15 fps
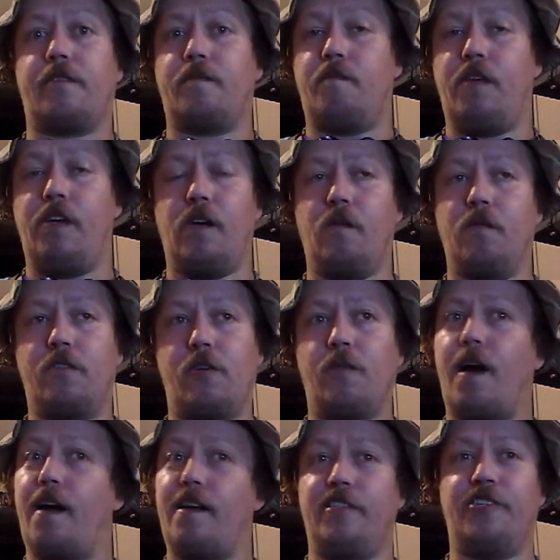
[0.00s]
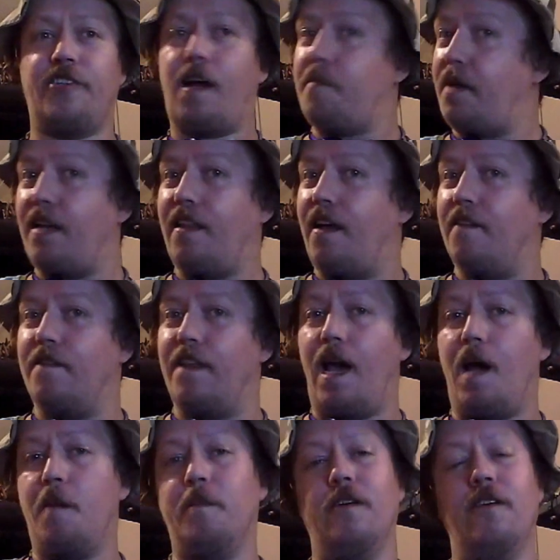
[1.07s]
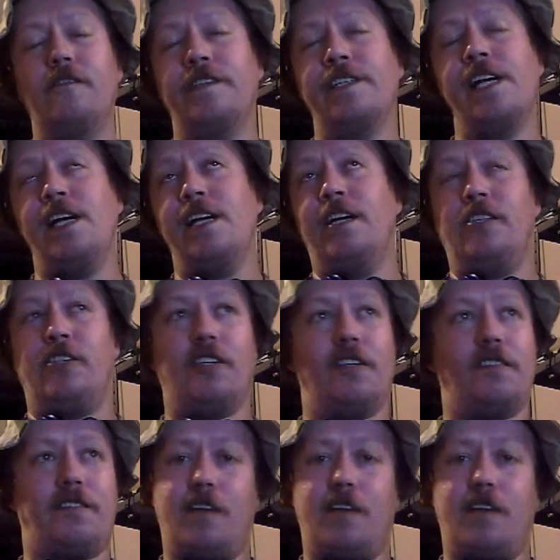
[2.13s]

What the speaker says: Karate Chop, I love that move. Just,